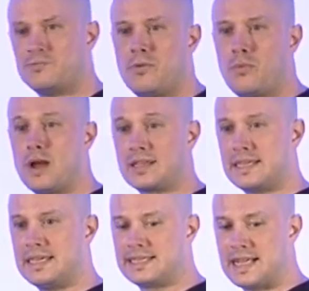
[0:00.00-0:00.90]
of my work
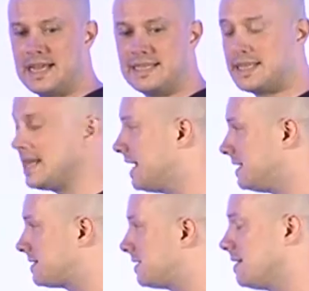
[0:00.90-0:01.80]
these days
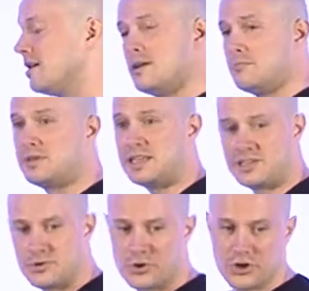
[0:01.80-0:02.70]
is
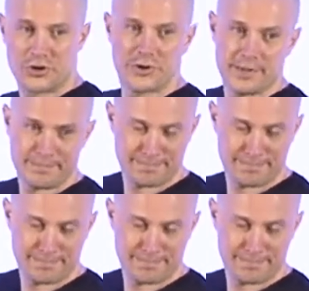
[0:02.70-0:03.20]
medicinal cookery.